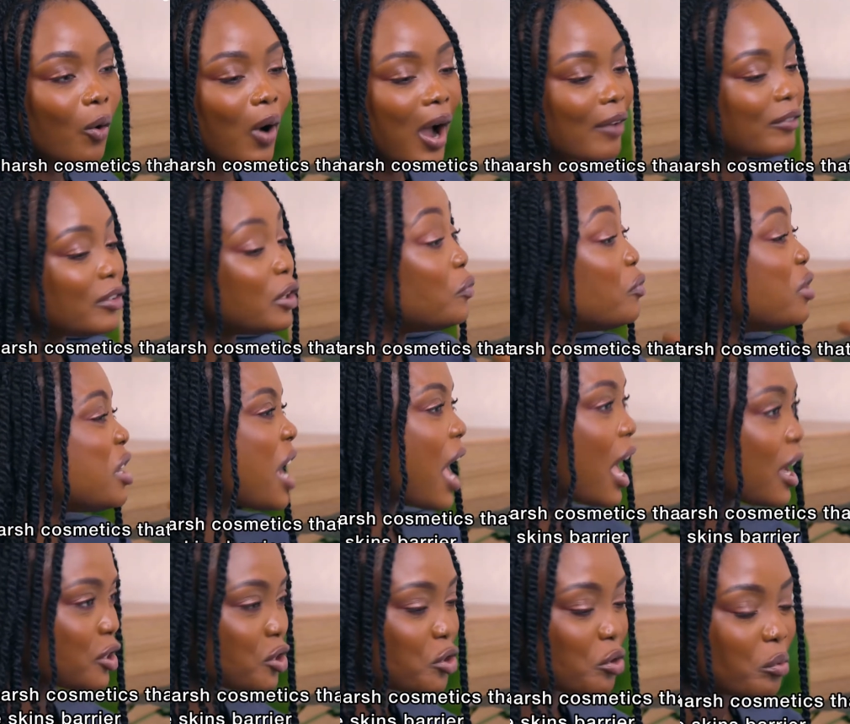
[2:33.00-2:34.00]
or having a
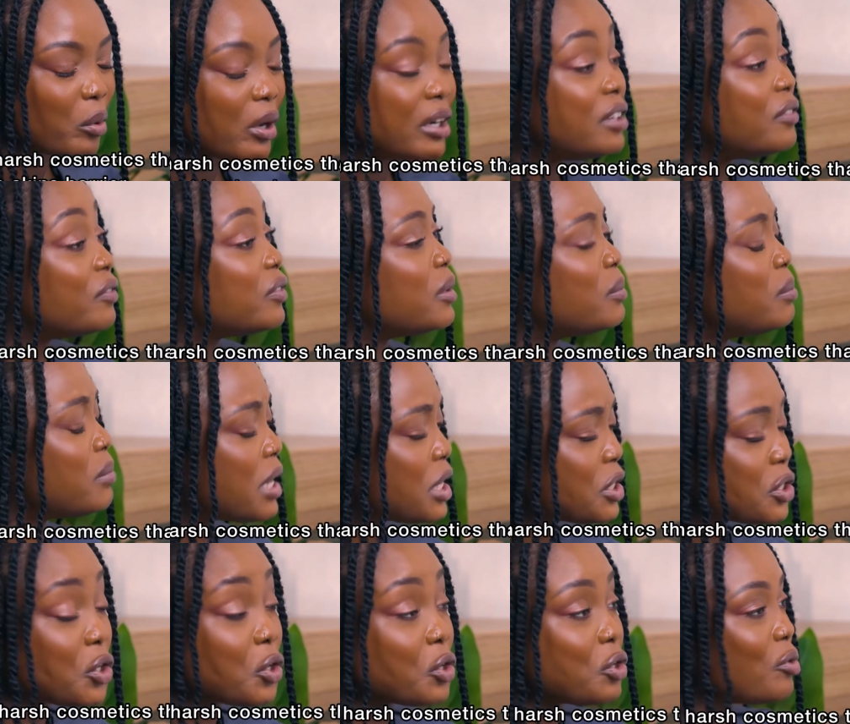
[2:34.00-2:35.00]
reaction or an
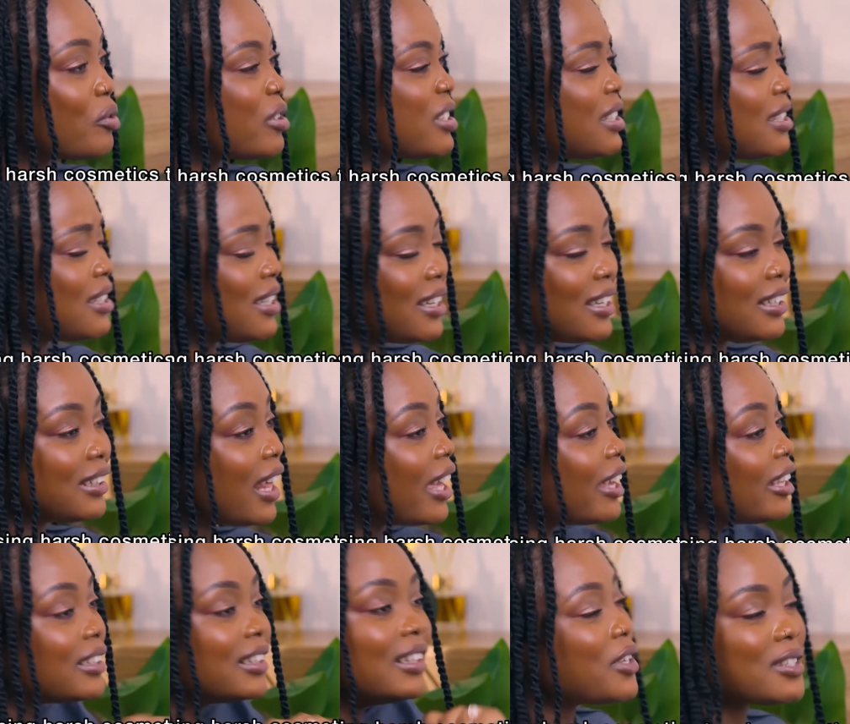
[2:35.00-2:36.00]
inflammation on your skin.
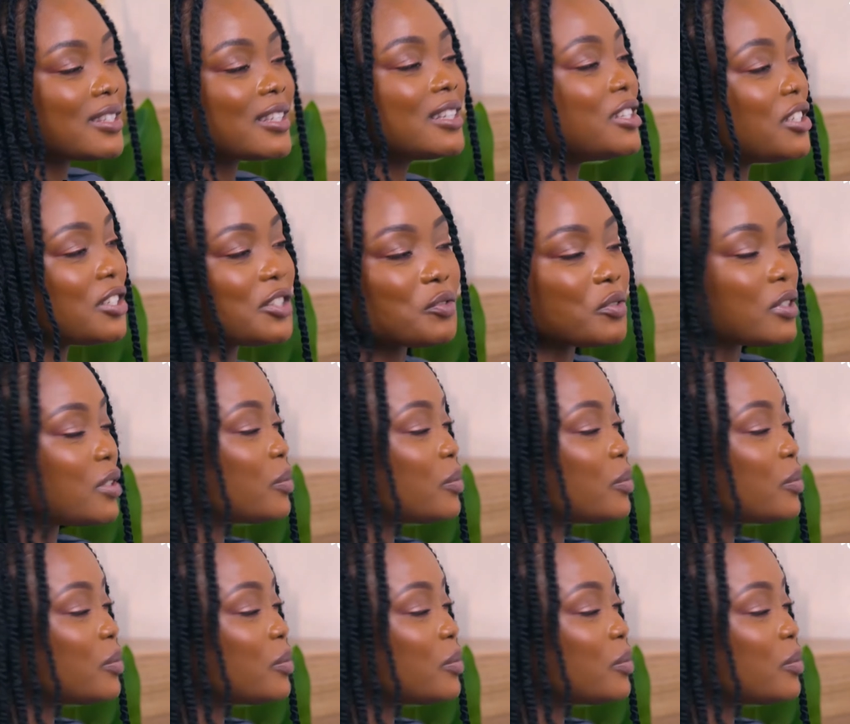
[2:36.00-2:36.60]
Like, your skin is just